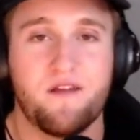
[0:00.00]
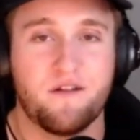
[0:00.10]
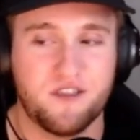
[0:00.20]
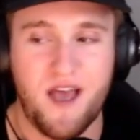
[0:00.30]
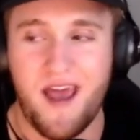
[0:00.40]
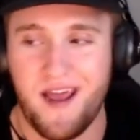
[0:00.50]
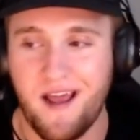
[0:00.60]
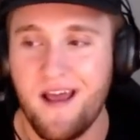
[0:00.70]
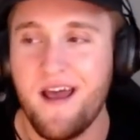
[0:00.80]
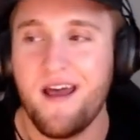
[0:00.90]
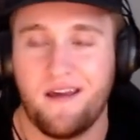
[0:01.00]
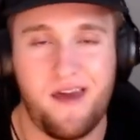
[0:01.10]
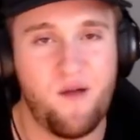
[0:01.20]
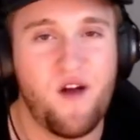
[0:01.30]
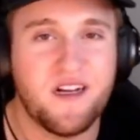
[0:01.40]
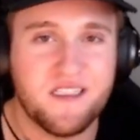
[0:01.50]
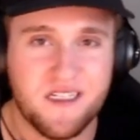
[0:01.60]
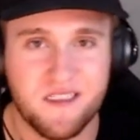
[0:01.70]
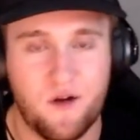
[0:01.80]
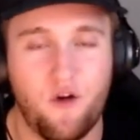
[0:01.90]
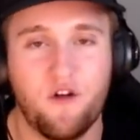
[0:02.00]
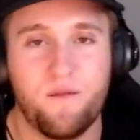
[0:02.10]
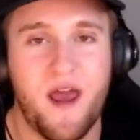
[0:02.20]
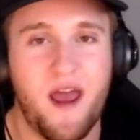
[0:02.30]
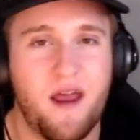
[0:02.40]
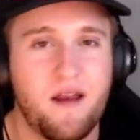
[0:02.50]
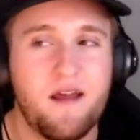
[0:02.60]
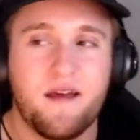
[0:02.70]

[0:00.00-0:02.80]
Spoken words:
They're saying Cam Rising is an old man.